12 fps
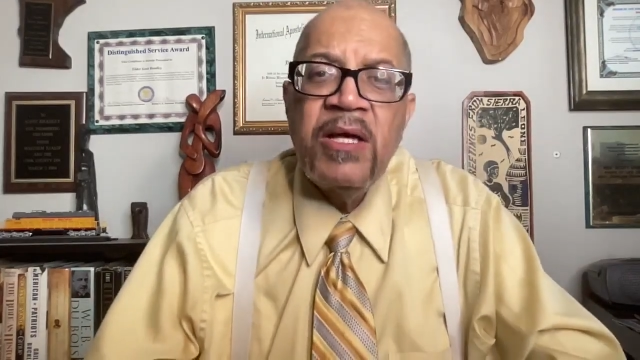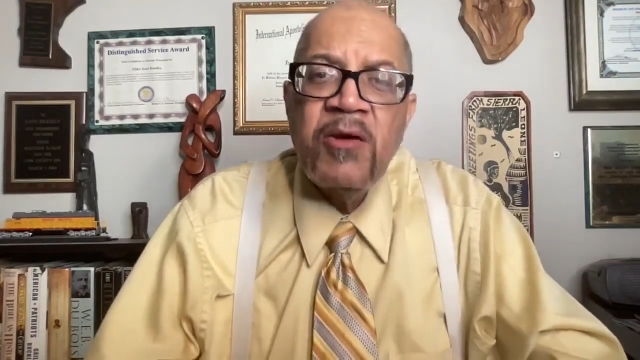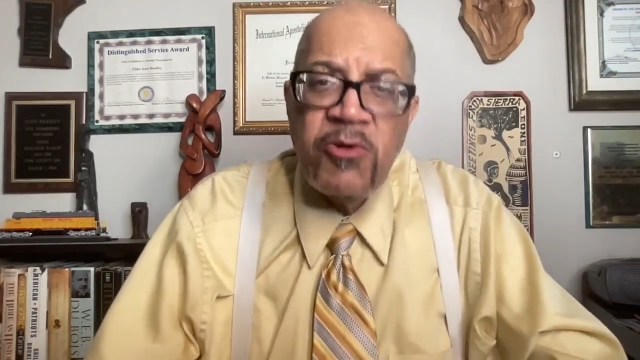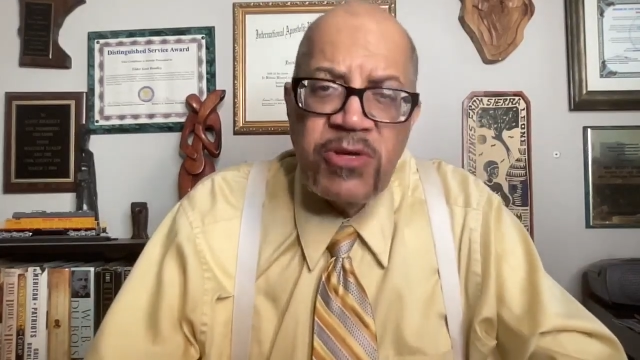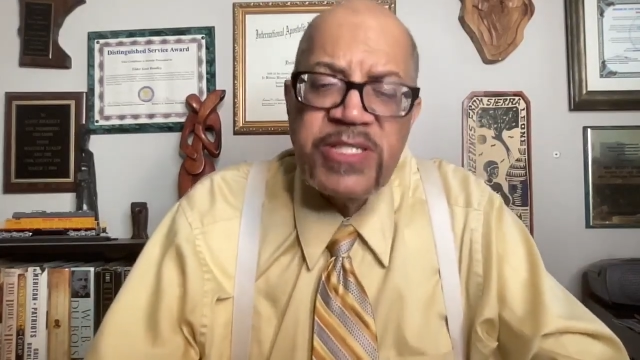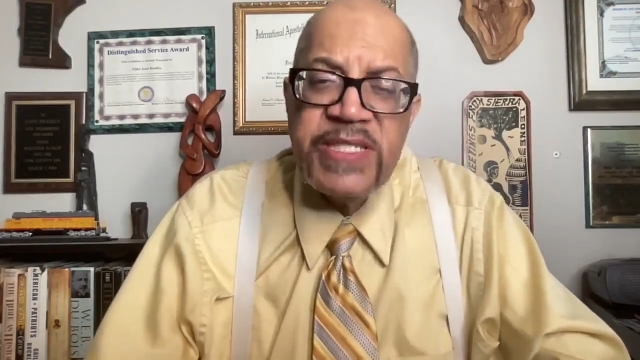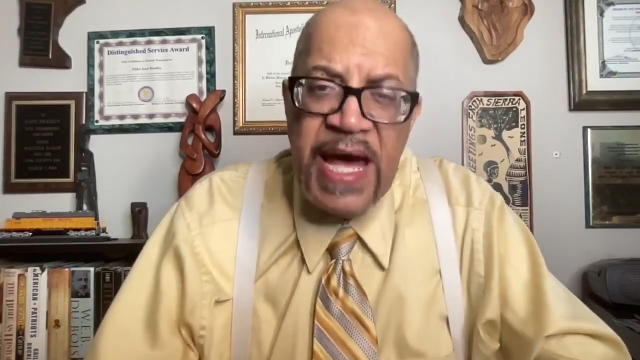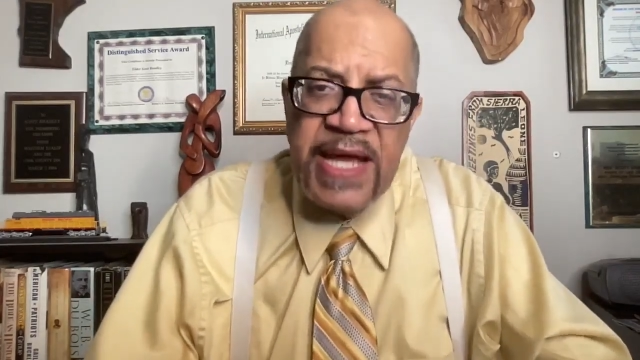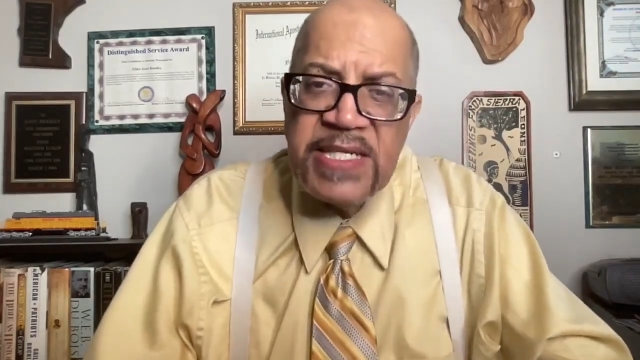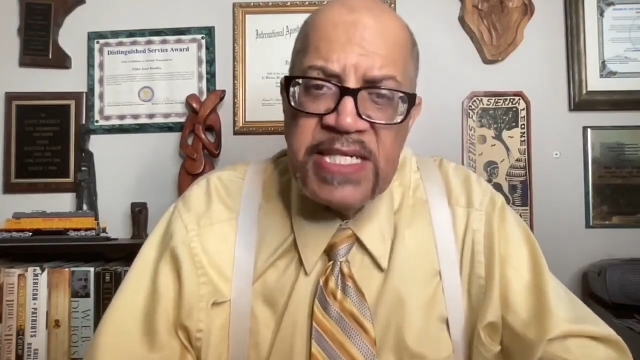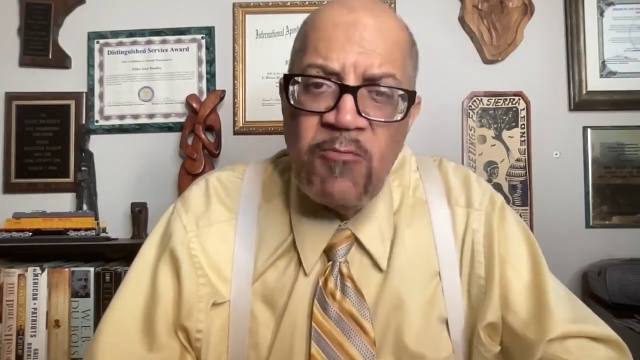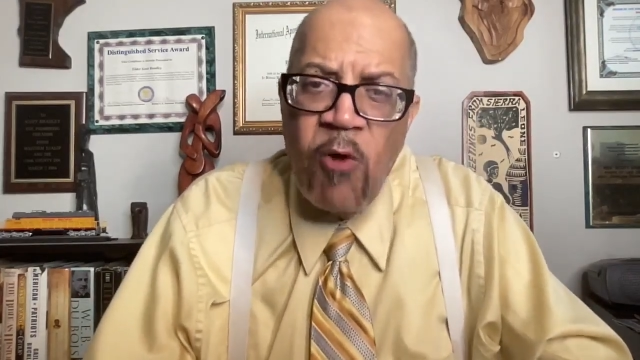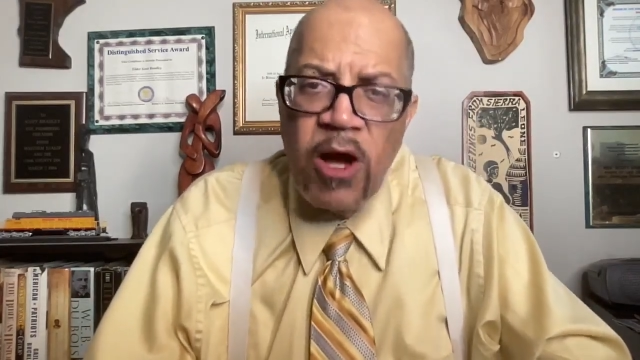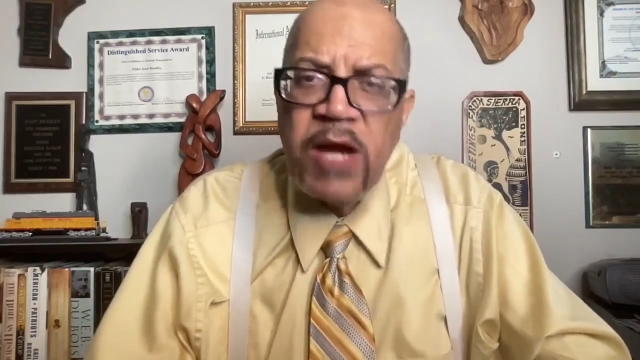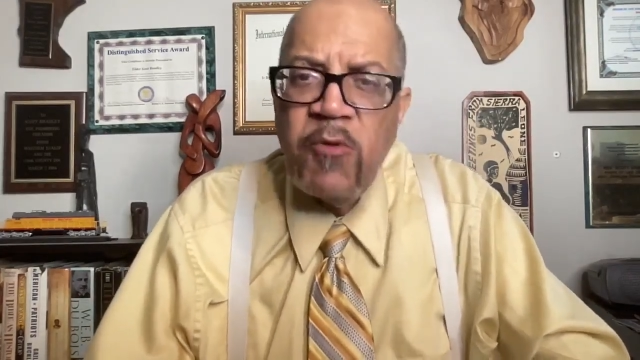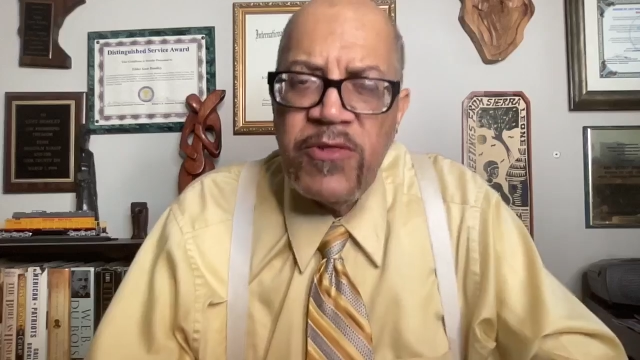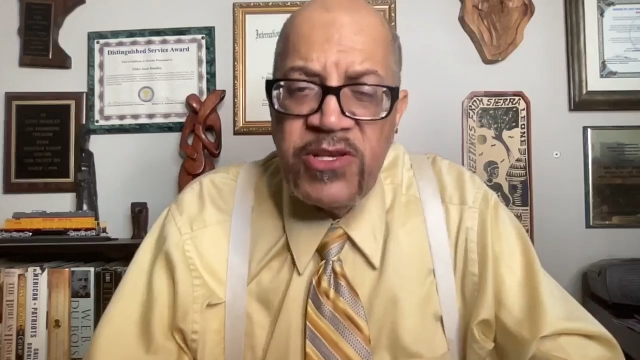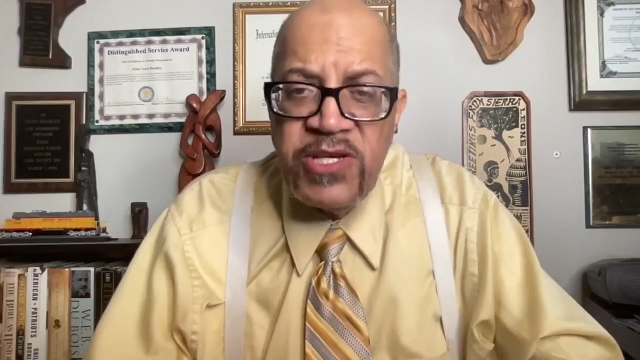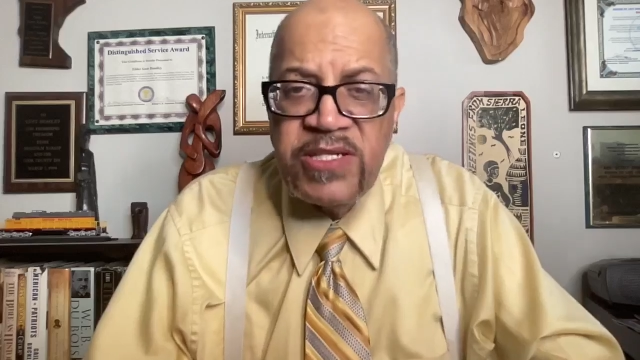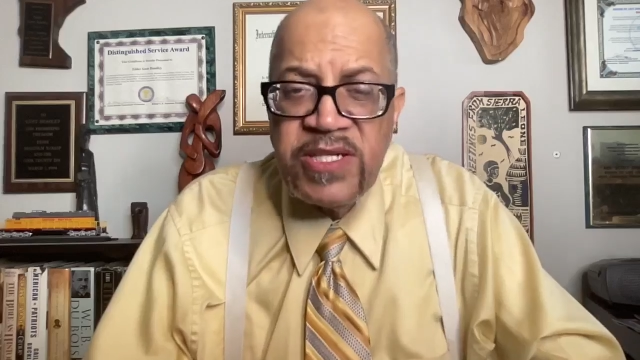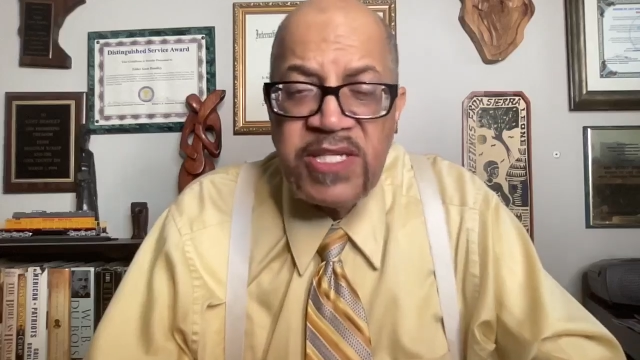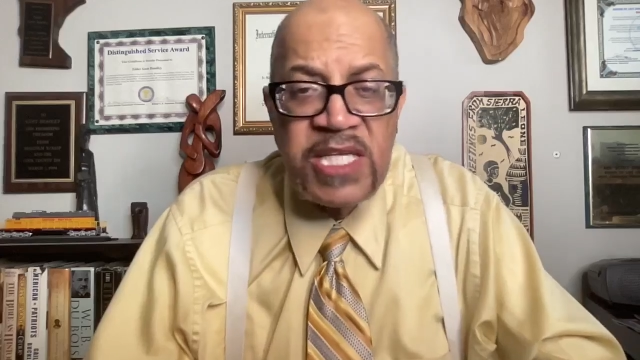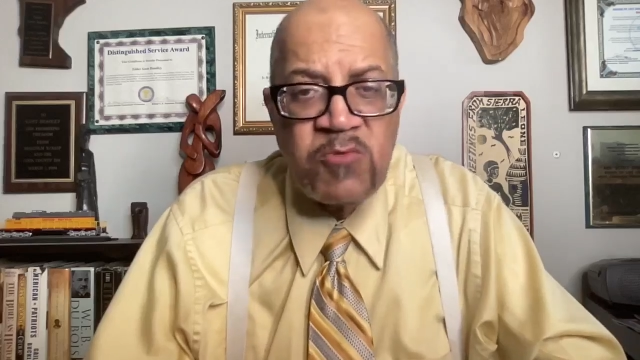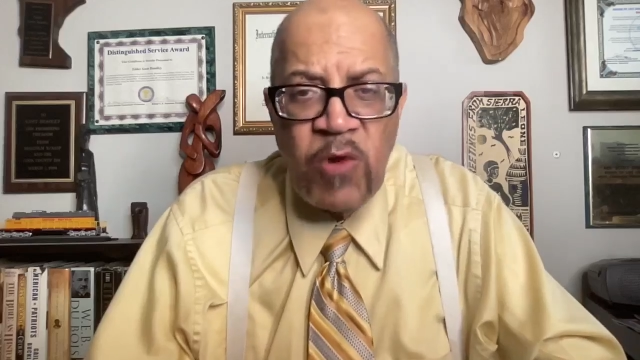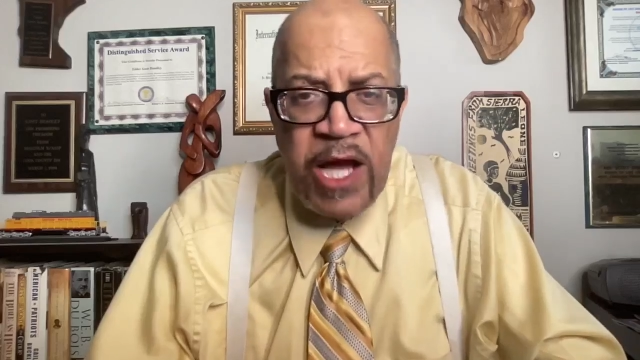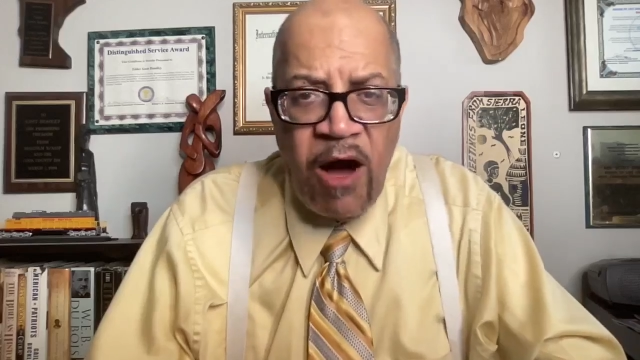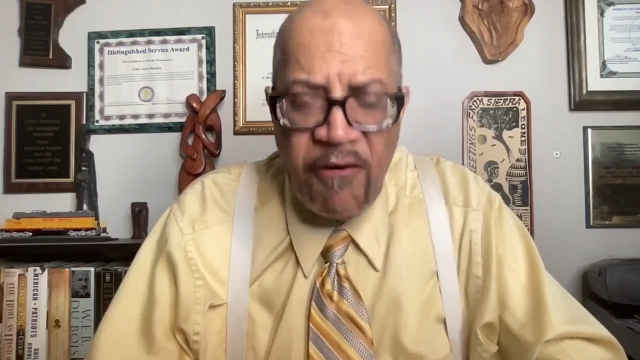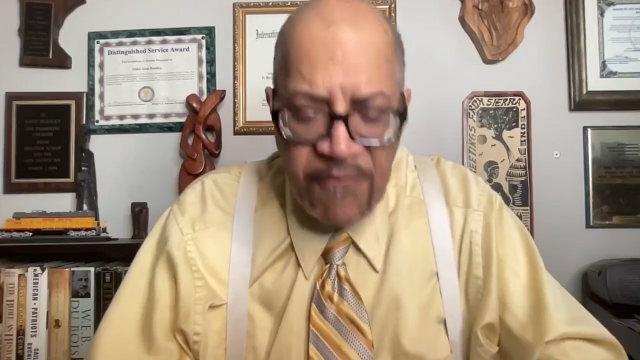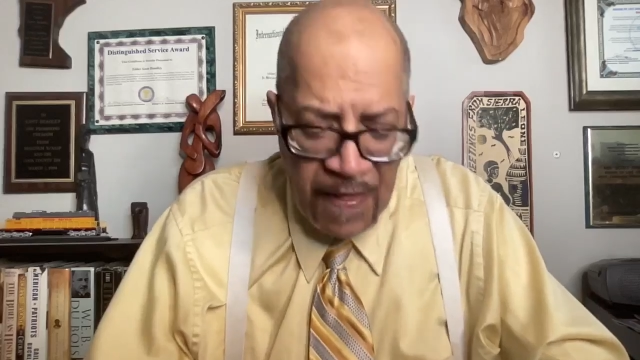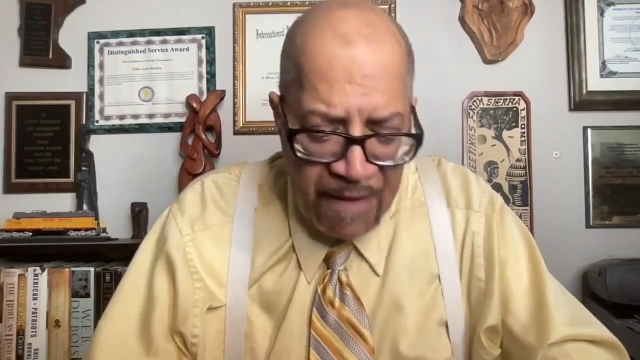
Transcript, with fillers: Christianity, walking with Jesus, is way off.